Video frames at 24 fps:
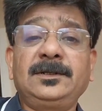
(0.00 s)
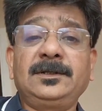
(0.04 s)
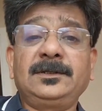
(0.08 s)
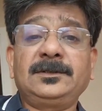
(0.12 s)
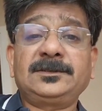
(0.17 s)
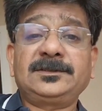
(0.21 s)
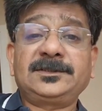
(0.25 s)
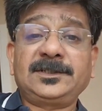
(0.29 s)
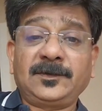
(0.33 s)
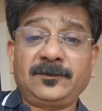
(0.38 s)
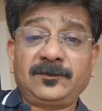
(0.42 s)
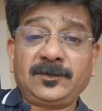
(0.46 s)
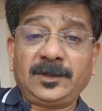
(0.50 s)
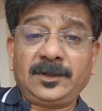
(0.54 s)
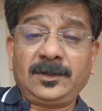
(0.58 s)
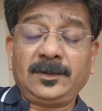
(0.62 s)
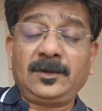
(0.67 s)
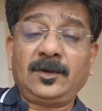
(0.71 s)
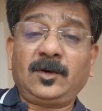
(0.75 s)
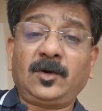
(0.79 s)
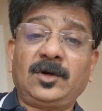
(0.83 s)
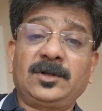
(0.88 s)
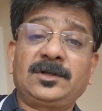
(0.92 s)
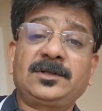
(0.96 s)
Several
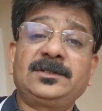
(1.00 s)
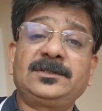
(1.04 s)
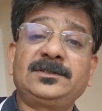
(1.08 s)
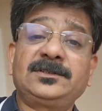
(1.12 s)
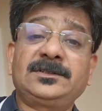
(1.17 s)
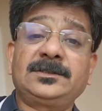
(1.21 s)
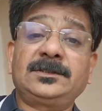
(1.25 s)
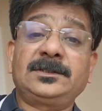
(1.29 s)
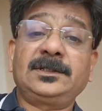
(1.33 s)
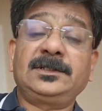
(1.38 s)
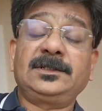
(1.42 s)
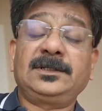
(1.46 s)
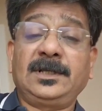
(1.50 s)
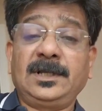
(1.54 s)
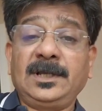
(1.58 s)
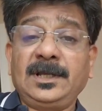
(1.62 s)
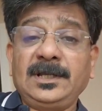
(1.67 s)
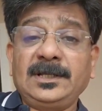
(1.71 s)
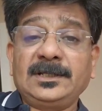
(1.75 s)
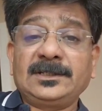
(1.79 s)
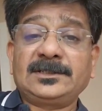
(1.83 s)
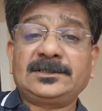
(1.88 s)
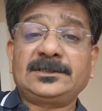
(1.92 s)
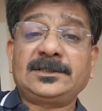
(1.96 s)
organs
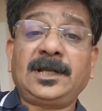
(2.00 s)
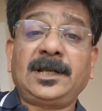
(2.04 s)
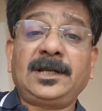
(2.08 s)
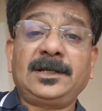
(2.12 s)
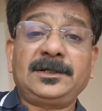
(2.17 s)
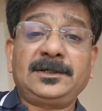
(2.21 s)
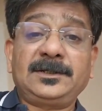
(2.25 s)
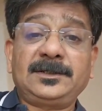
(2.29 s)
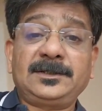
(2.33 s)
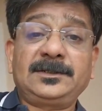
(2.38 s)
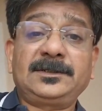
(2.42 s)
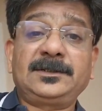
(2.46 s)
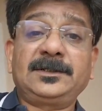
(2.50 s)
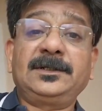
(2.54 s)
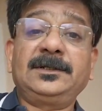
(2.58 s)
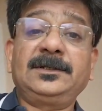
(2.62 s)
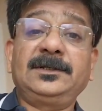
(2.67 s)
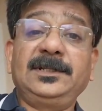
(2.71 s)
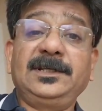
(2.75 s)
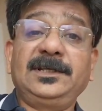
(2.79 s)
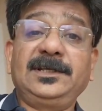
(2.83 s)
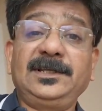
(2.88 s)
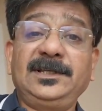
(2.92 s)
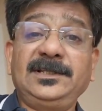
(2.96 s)
start
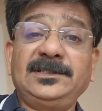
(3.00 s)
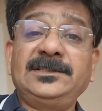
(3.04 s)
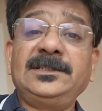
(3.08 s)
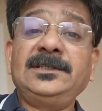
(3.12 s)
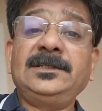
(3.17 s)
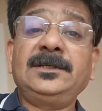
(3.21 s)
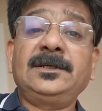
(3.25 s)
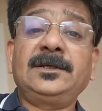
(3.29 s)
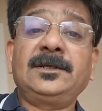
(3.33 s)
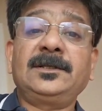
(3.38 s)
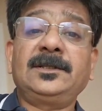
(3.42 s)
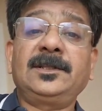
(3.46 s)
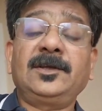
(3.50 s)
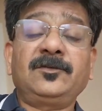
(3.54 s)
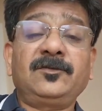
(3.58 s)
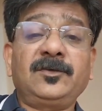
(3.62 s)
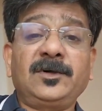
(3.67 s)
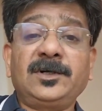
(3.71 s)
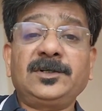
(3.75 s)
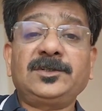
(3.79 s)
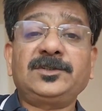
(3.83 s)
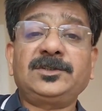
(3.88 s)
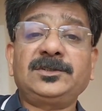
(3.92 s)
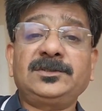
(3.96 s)
decreasing their
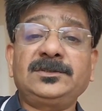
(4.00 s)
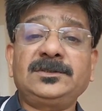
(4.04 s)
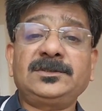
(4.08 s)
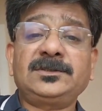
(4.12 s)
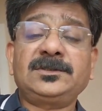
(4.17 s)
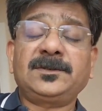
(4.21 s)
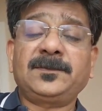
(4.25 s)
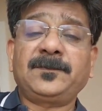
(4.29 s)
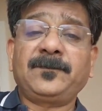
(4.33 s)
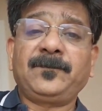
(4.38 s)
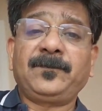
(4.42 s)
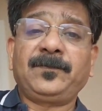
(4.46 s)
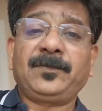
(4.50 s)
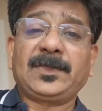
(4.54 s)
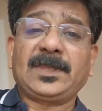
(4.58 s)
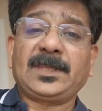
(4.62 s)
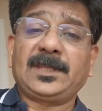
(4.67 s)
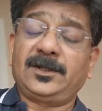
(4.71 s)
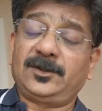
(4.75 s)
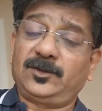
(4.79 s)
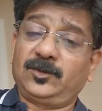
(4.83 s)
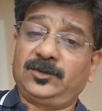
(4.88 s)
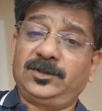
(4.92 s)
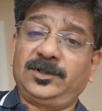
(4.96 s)
functions
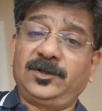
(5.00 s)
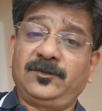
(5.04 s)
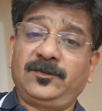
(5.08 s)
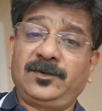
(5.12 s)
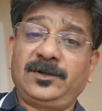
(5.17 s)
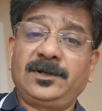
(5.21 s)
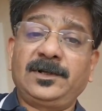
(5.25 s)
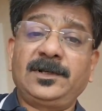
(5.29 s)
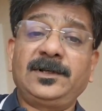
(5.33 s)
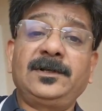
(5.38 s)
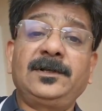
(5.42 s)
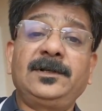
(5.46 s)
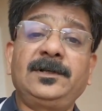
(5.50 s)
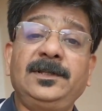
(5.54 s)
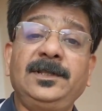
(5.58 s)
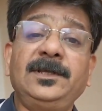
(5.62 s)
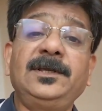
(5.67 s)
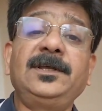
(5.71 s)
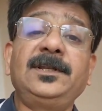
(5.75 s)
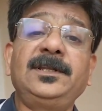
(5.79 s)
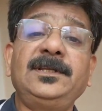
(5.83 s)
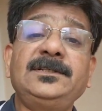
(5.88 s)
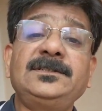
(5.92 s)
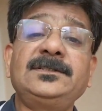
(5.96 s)
to different
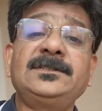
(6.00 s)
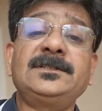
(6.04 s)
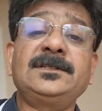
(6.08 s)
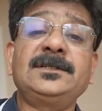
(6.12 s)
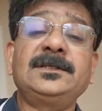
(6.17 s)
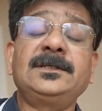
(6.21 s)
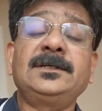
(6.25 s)
degrees,